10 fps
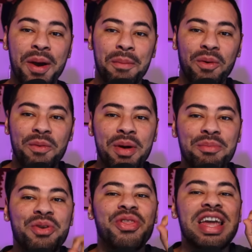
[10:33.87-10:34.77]
But
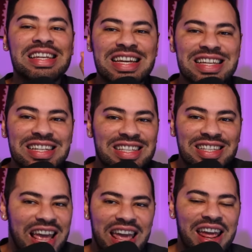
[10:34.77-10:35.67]
remember, they didn't
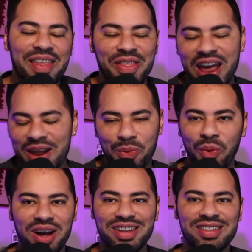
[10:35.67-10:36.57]
say that it
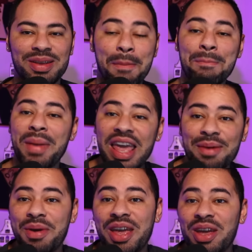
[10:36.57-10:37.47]
was
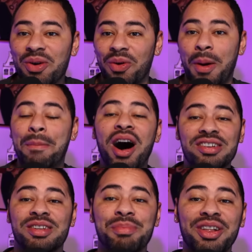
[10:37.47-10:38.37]
maybe or a
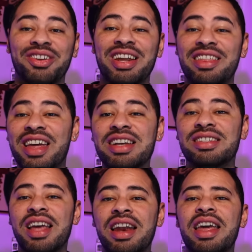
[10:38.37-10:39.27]
possibility. They
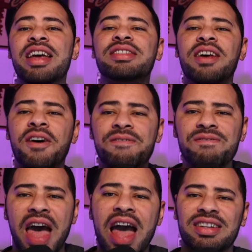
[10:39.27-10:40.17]
said it's a
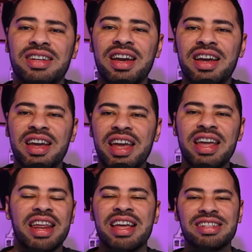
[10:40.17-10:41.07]
fact.
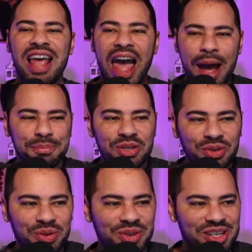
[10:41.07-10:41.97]
It is
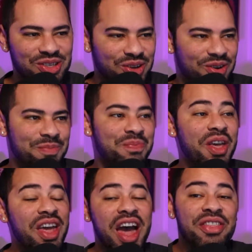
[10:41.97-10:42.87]
absolutely certain.
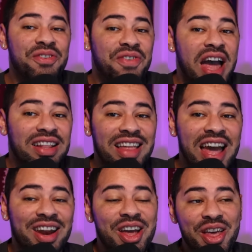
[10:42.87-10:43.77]
And the fact
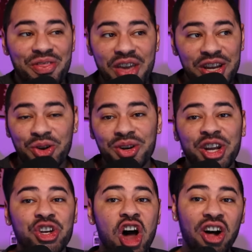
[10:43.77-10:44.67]
that they don't
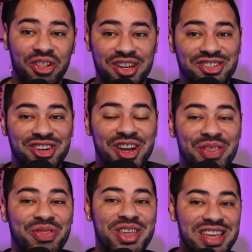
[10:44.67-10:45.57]
acknowledge
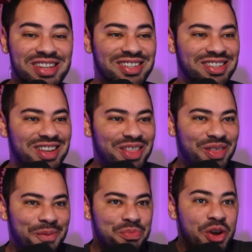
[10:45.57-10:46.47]

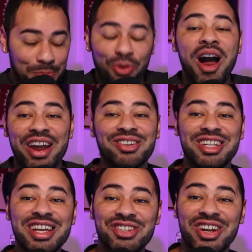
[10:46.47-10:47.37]
their prior
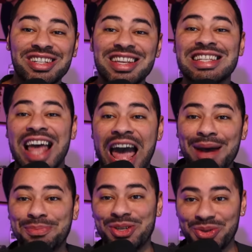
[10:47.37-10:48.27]
teachings is
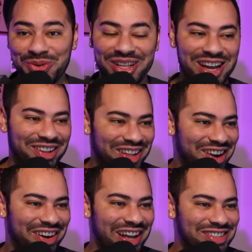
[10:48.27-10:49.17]
absolutely
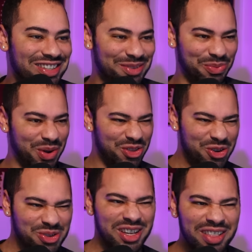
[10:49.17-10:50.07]
hilarious. When they're
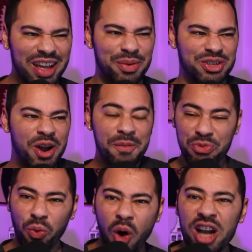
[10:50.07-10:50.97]
using language,
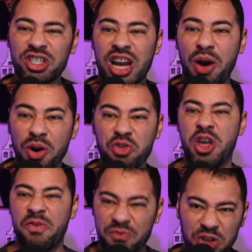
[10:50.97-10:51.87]
the Watchtower, the
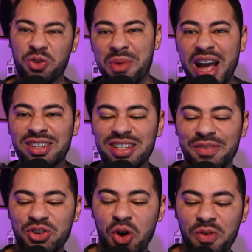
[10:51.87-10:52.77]
official magazine
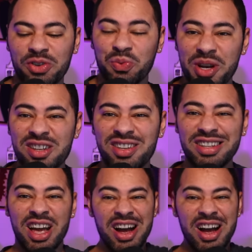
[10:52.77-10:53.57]
of Jehovah's Witnesses,